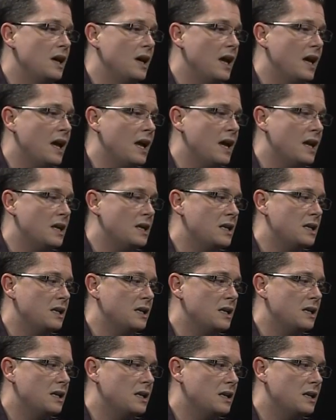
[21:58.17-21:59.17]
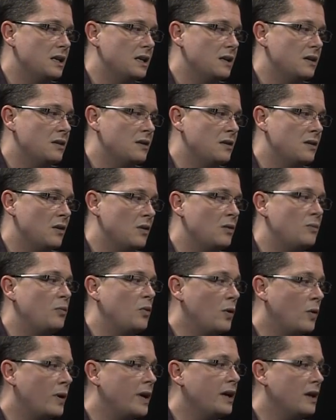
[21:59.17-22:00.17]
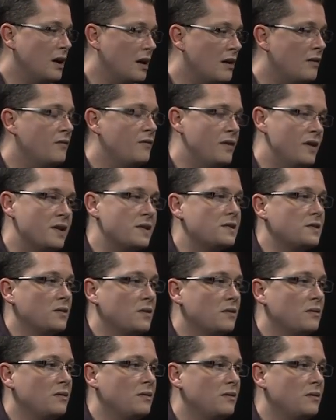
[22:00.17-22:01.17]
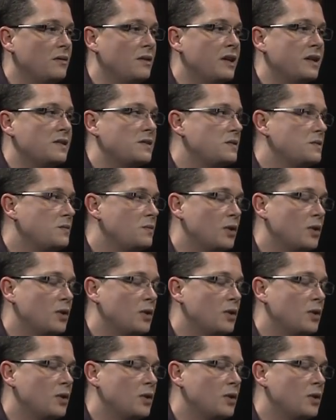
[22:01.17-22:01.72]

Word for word: And the whole point of this